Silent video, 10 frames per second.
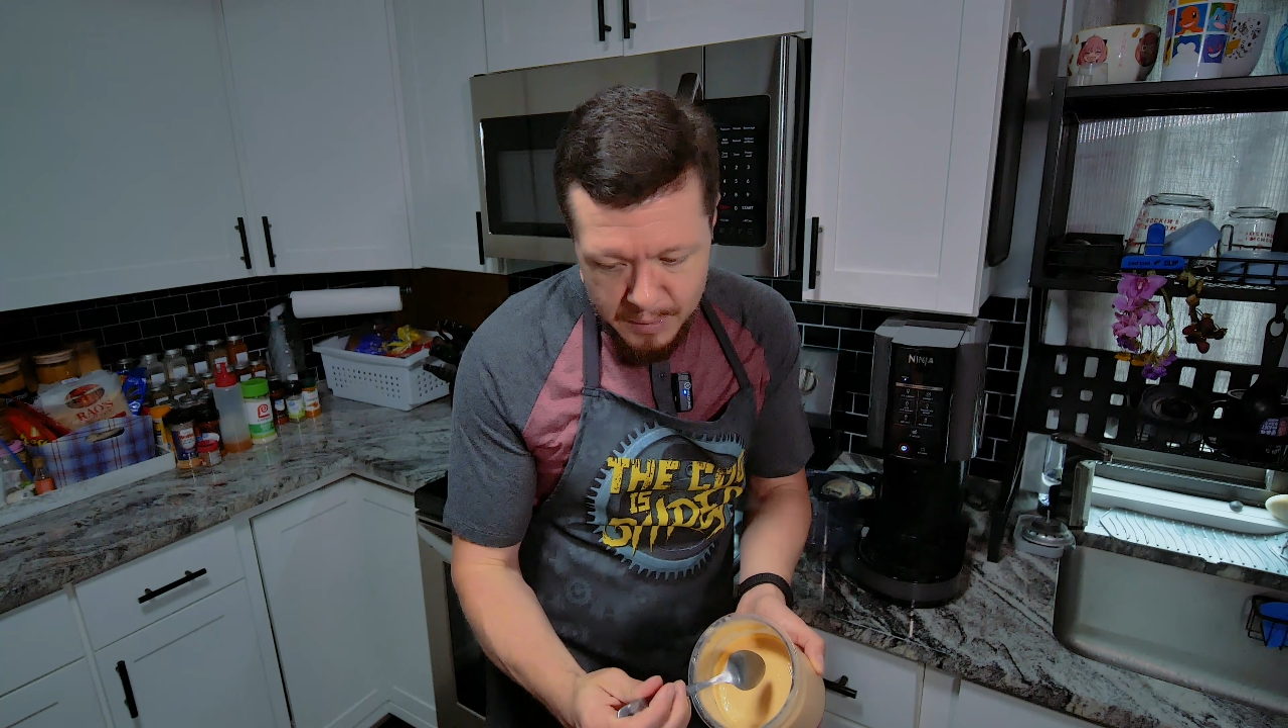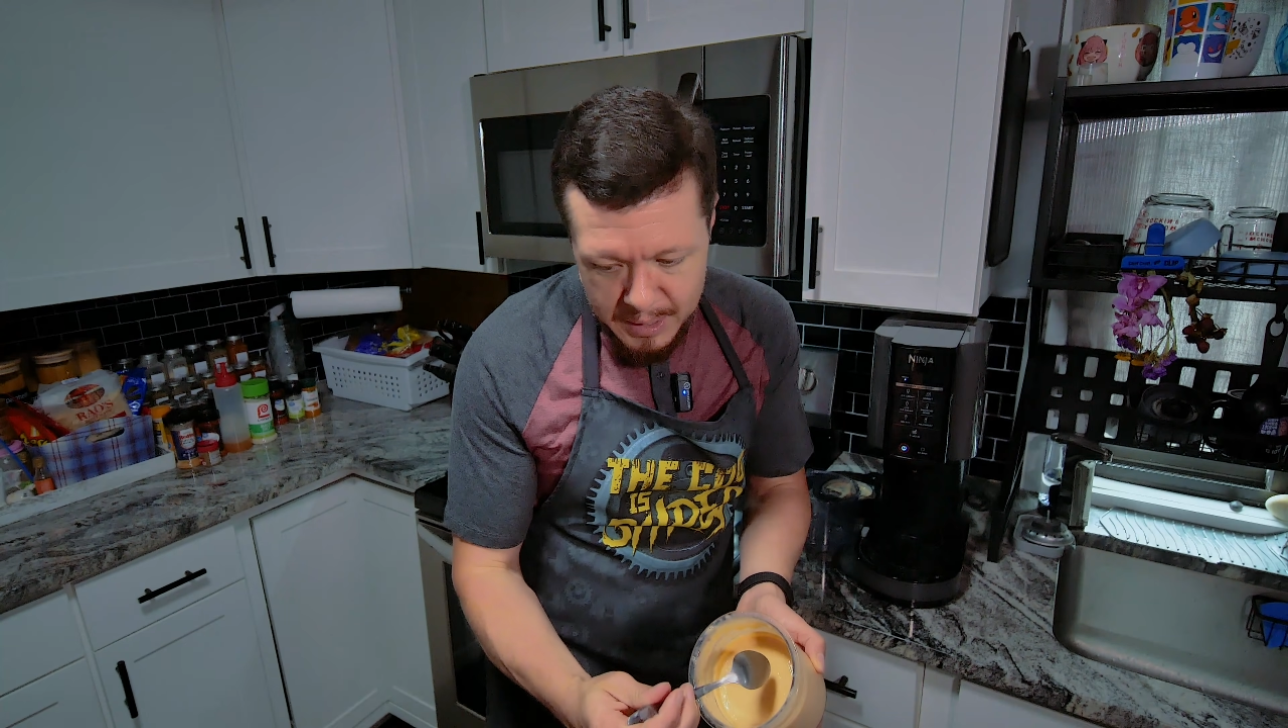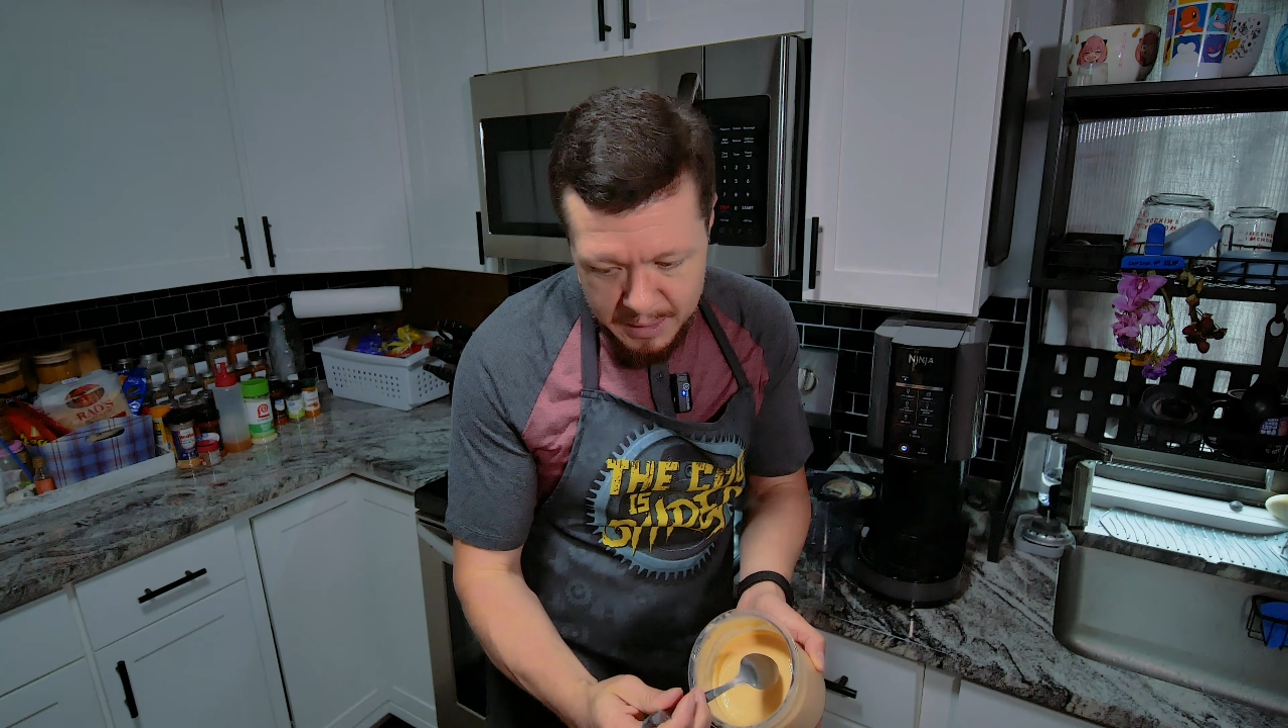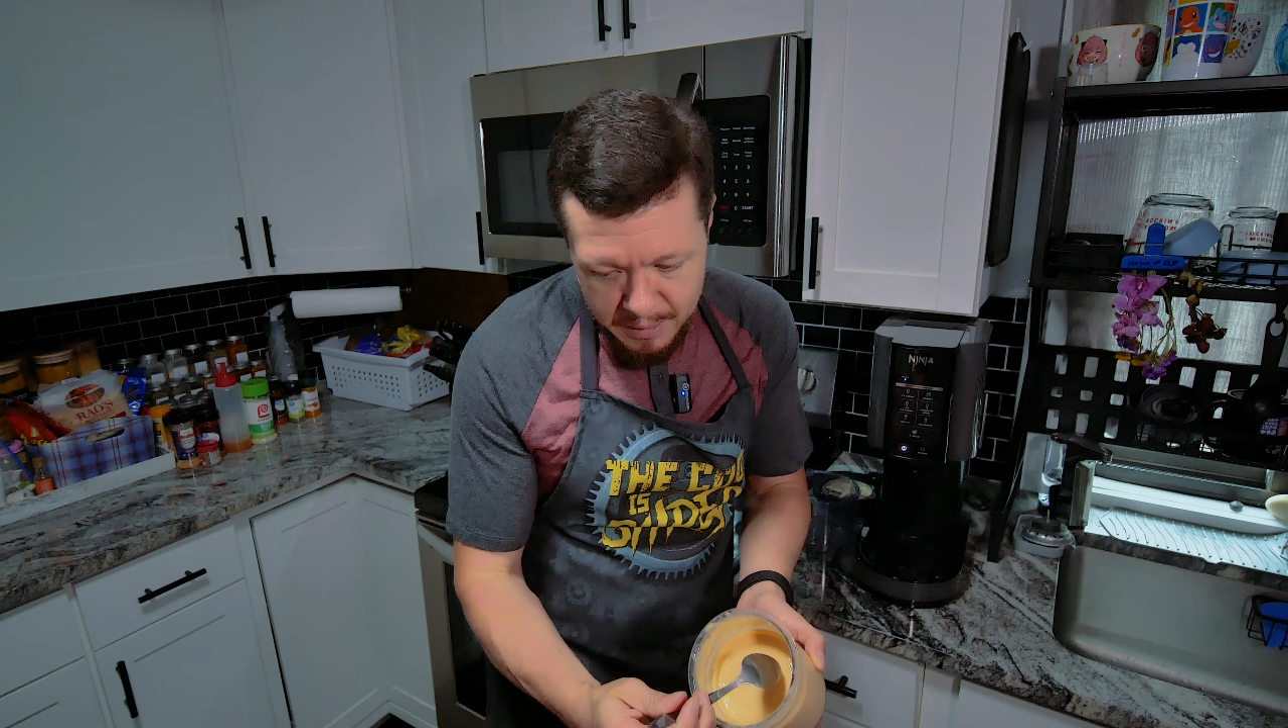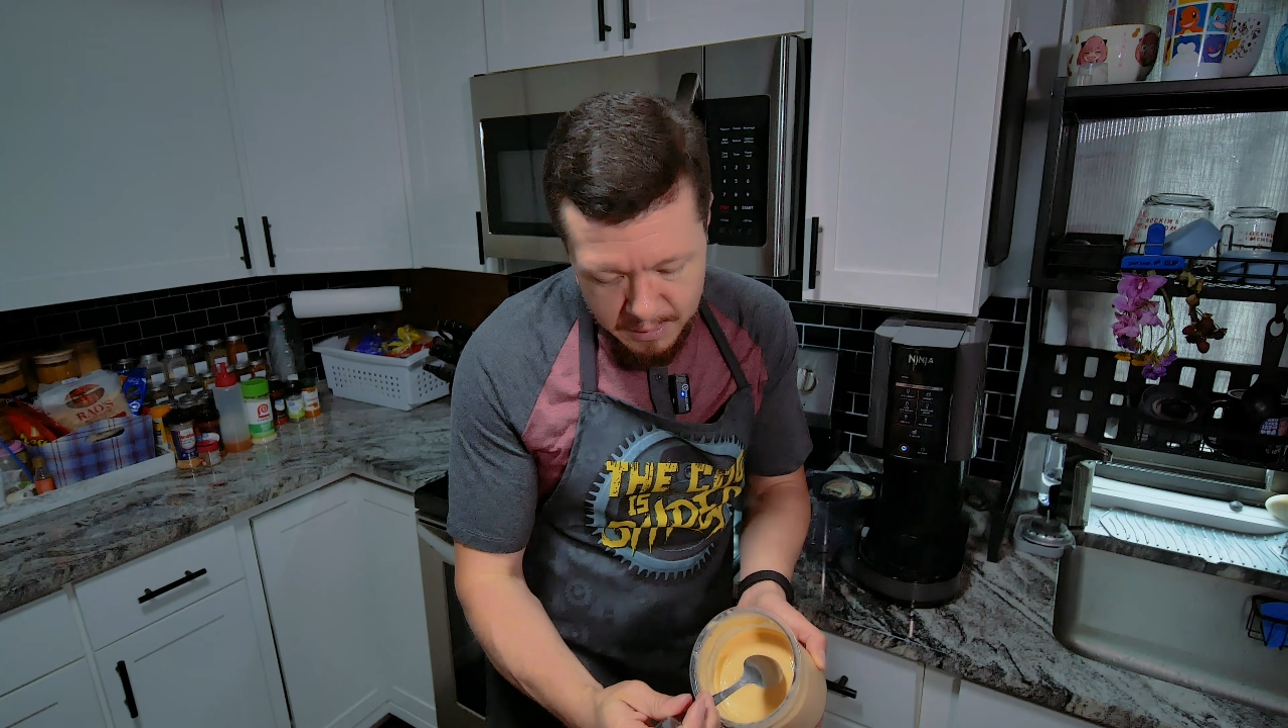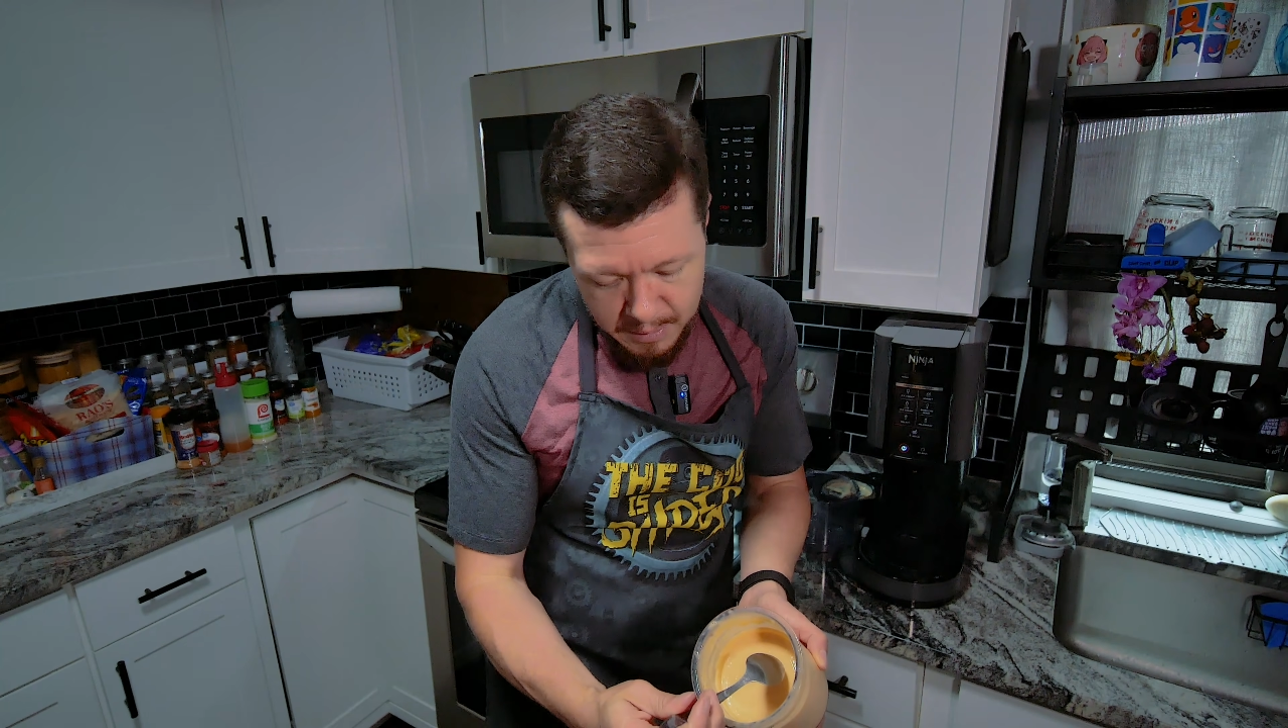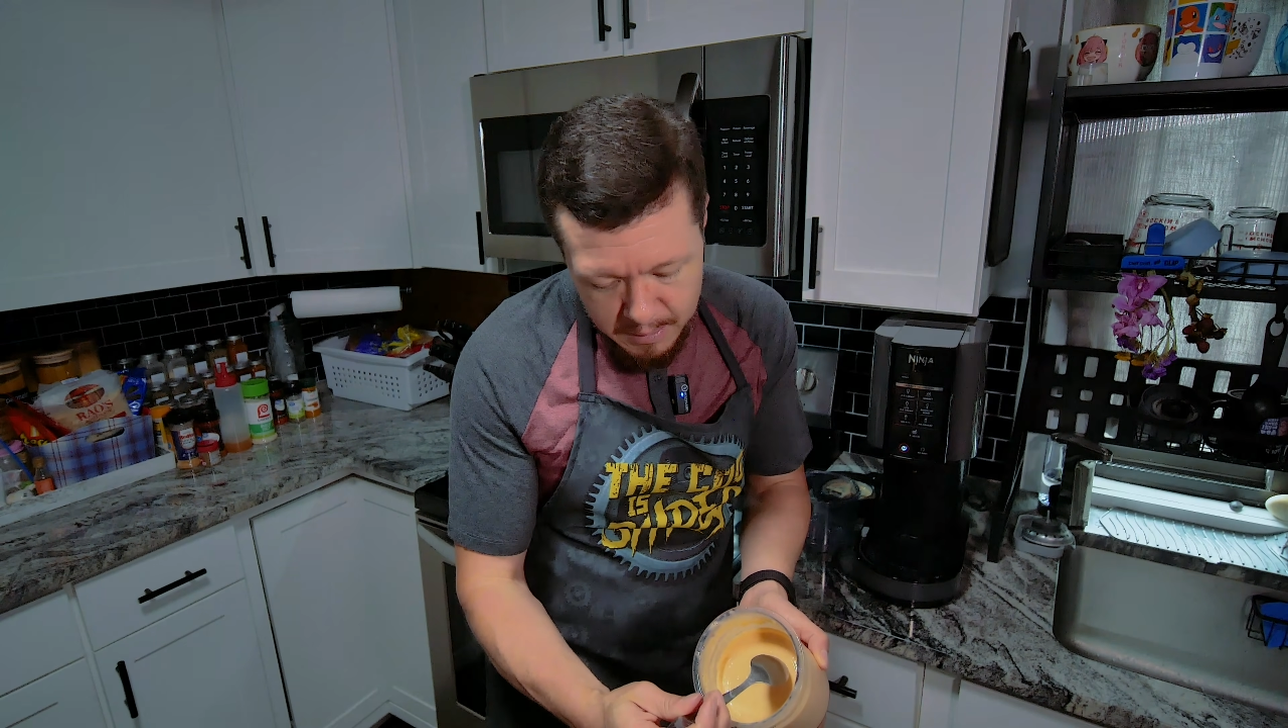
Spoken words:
right here.